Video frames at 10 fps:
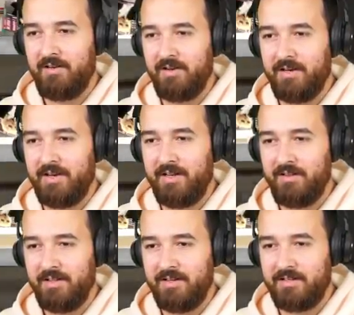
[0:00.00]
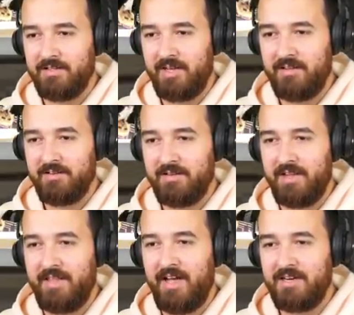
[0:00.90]
Oh yeah, look at this. That looks
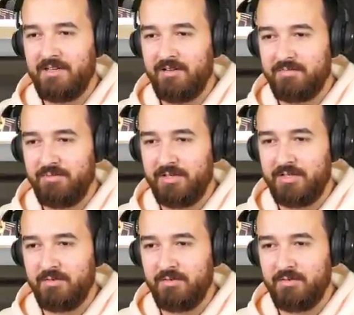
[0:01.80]
that actually looks pretty